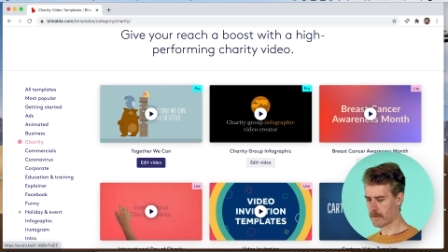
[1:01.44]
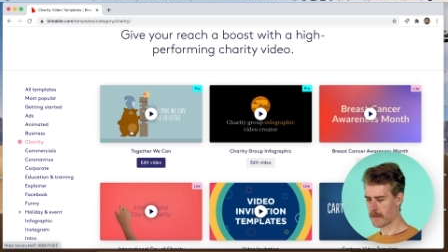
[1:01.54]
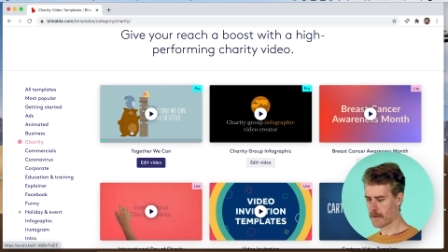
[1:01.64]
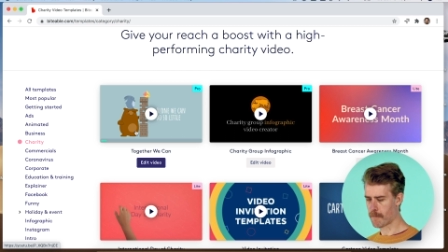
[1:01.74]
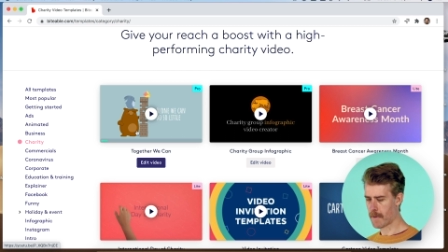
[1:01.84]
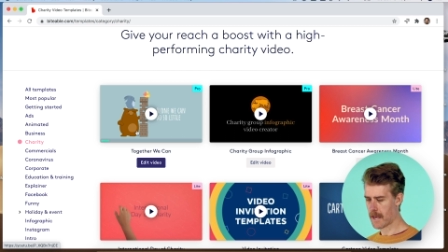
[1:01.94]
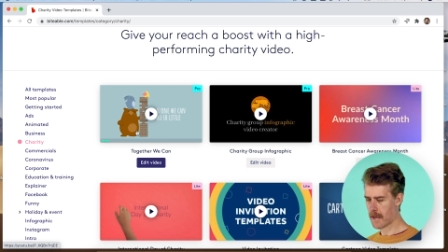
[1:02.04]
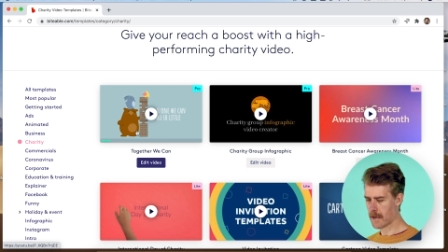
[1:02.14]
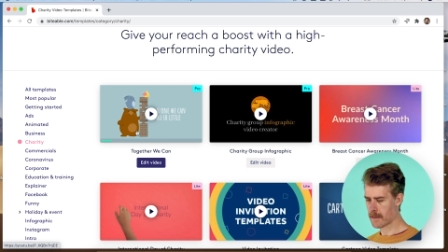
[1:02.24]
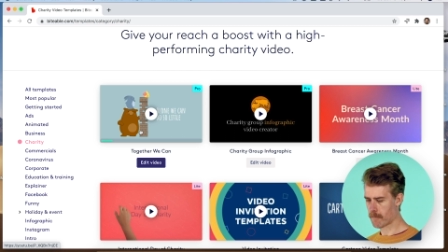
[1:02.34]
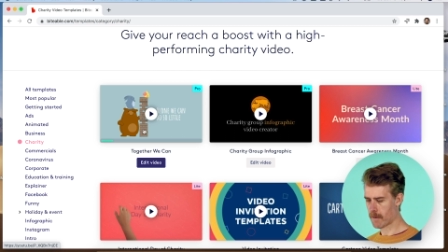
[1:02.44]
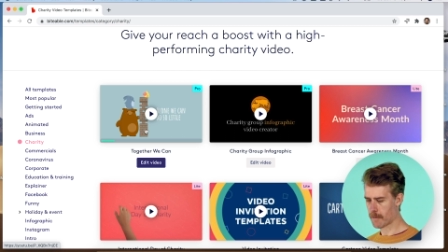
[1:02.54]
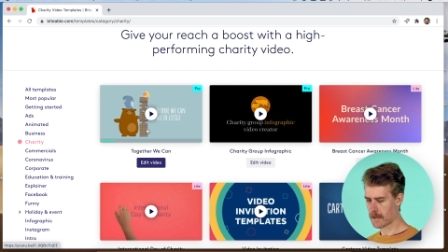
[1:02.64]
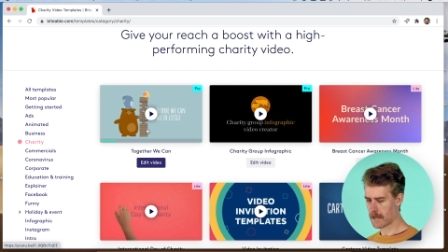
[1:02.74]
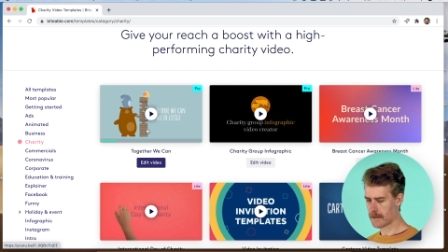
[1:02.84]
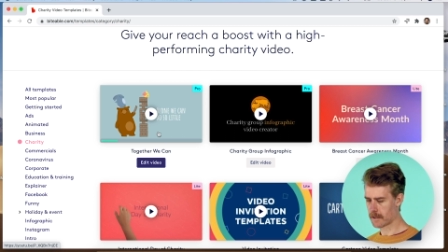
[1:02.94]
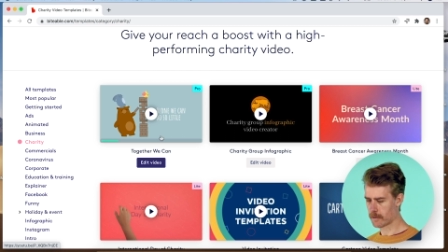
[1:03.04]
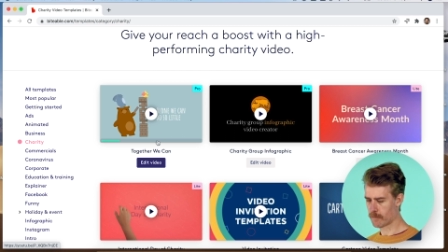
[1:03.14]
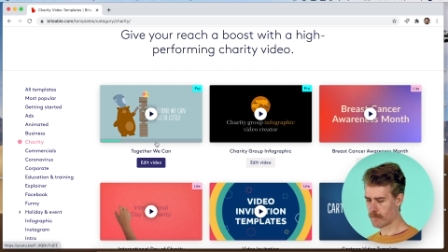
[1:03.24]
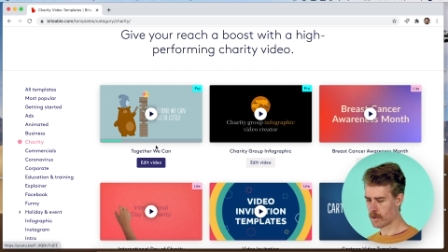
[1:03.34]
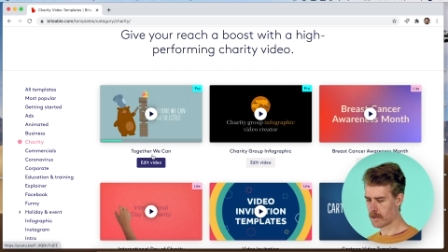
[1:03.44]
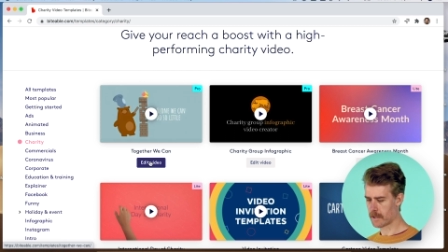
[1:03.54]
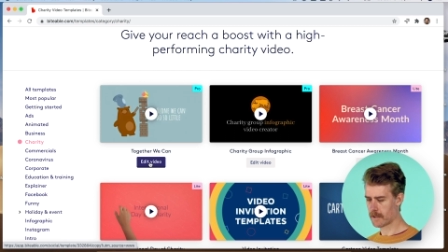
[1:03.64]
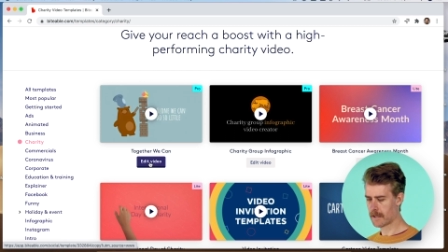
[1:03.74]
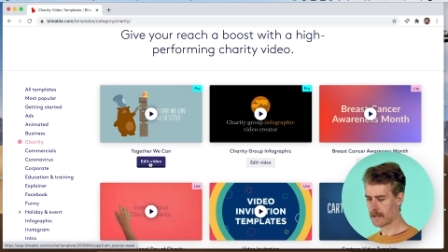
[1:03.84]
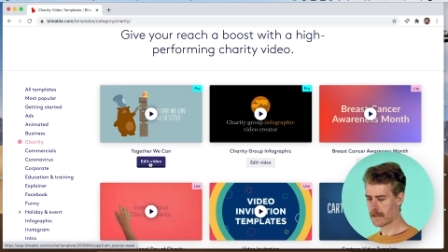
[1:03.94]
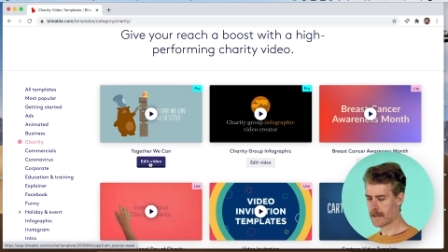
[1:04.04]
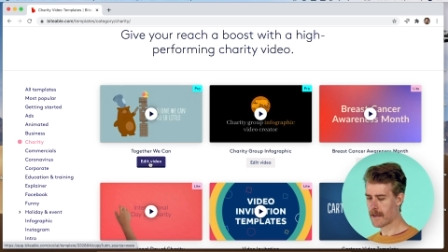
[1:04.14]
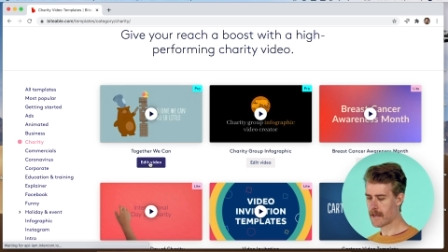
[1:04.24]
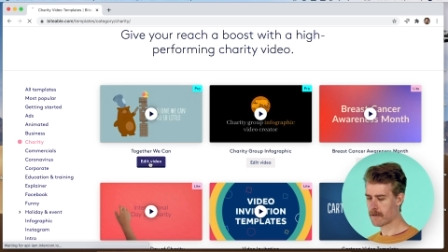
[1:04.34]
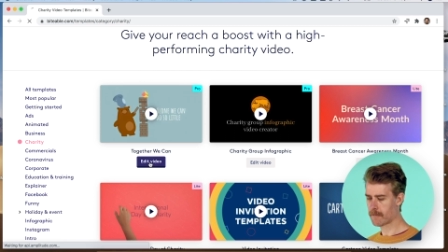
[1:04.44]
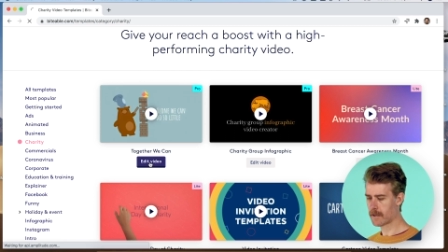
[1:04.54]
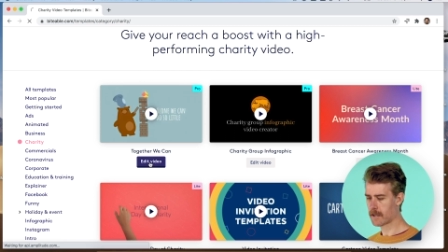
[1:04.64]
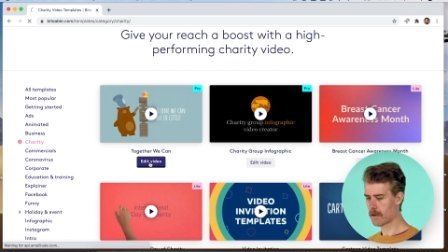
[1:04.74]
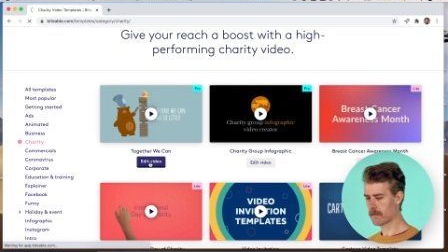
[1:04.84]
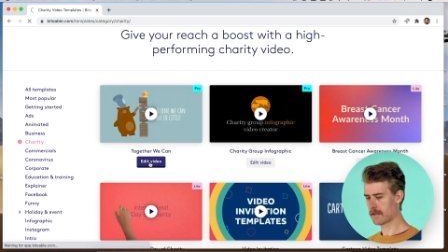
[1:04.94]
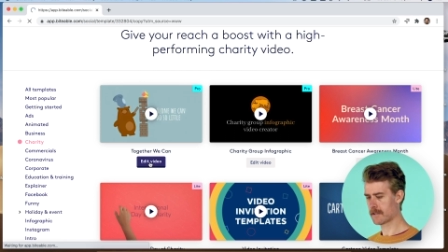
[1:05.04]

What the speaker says: with the bear and the rabbit and the little birdie. Hit edit video